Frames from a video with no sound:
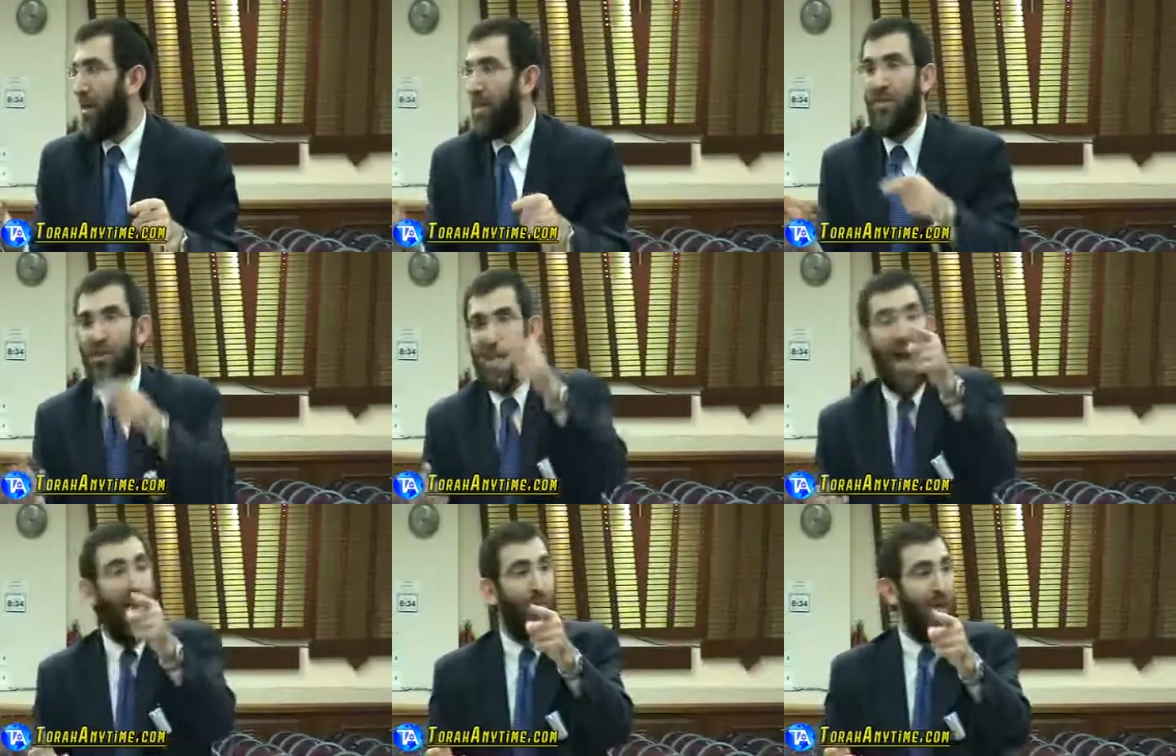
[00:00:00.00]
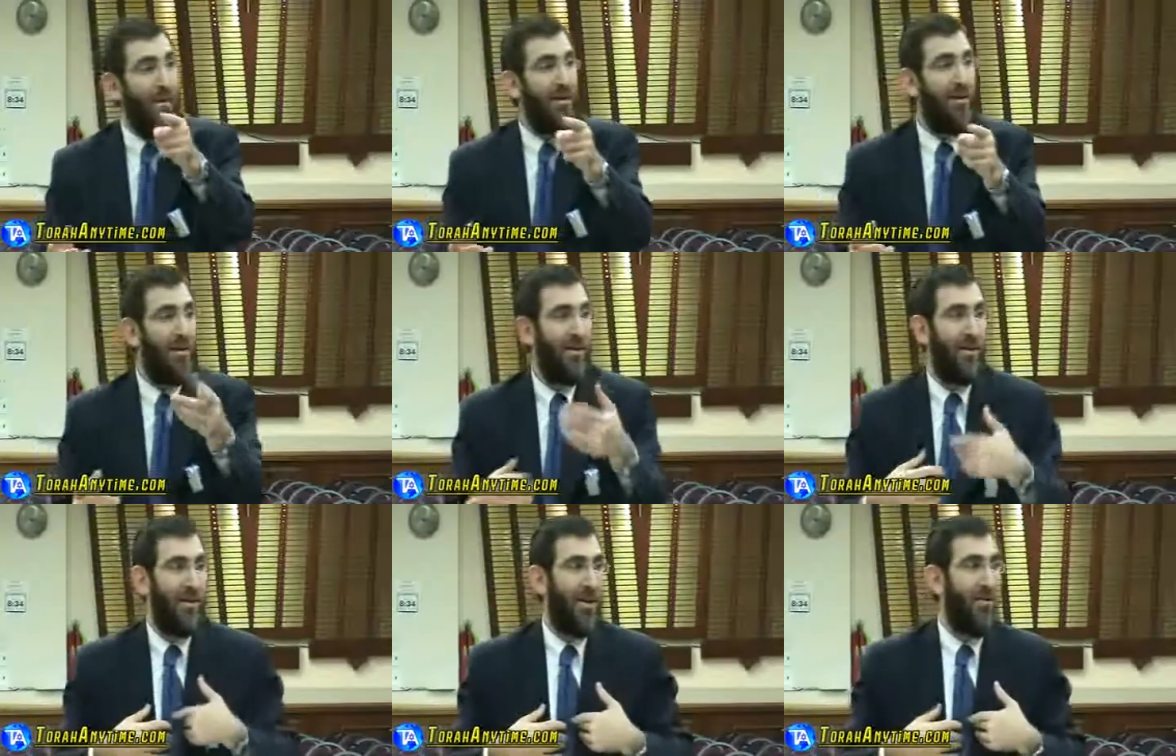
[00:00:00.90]
It didn't just happen,
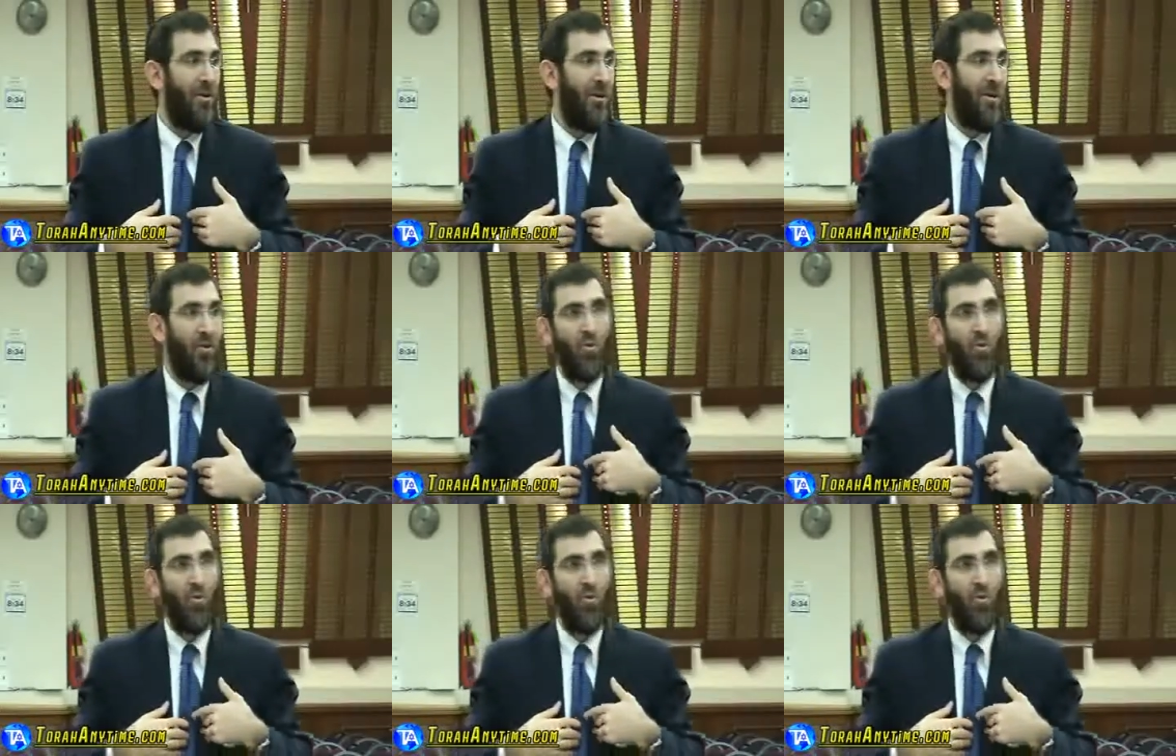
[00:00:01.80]
you know?